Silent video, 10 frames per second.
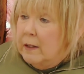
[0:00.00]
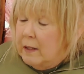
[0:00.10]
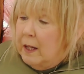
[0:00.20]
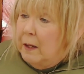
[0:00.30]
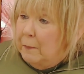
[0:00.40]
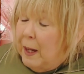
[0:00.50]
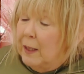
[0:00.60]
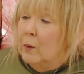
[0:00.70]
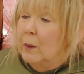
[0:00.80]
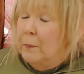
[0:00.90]
Tim
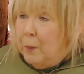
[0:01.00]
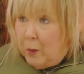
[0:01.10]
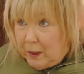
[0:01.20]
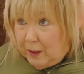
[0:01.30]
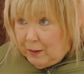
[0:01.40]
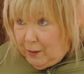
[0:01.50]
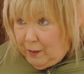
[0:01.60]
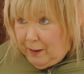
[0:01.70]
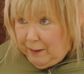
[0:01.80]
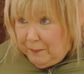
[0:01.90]
actually bought a
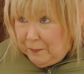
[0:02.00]
guitar